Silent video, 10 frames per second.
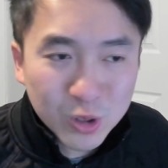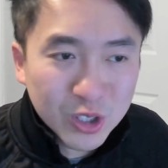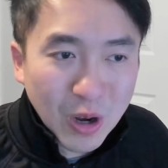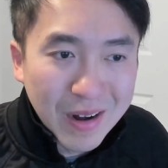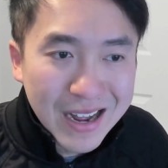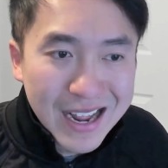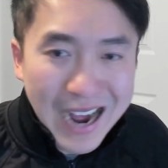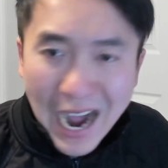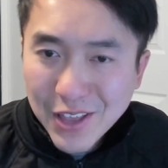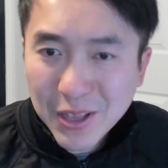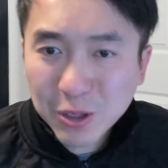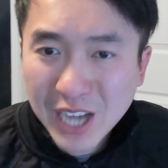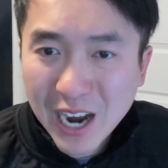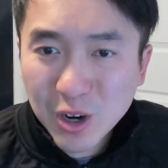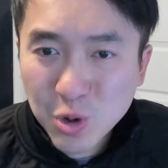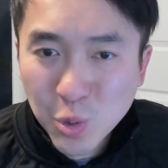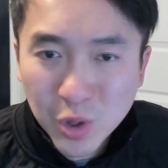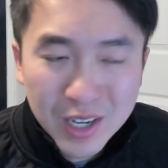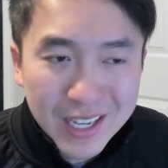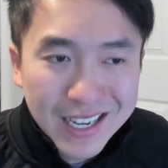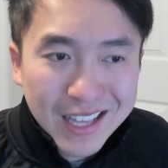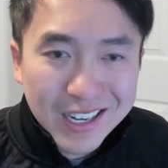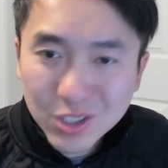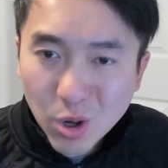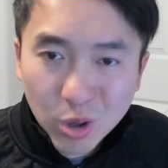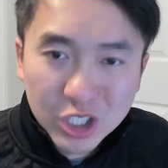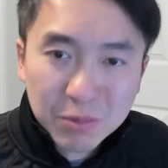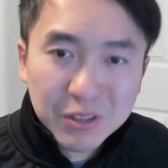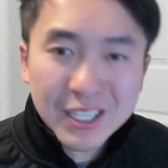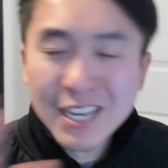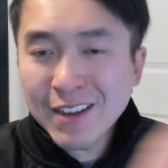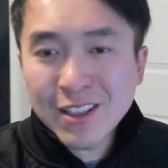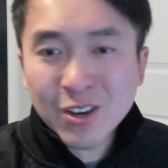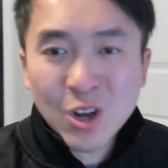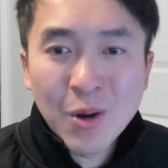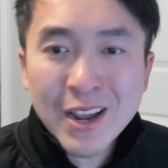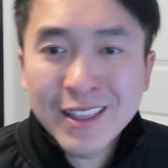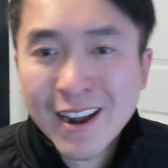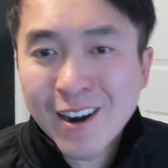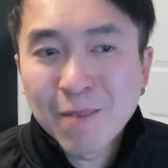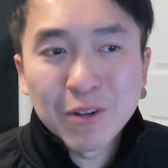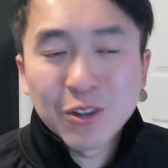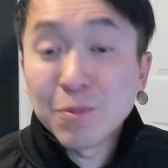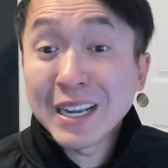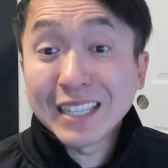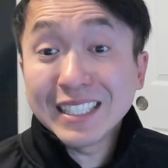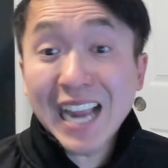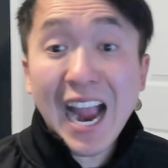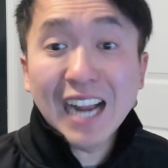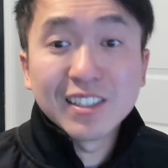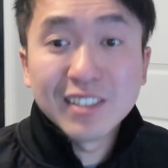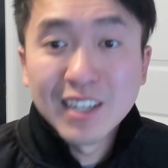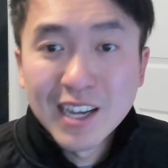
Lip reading: So I thought that was kind of cool because the whole ship's leaving, they're going there, but they're being attacked.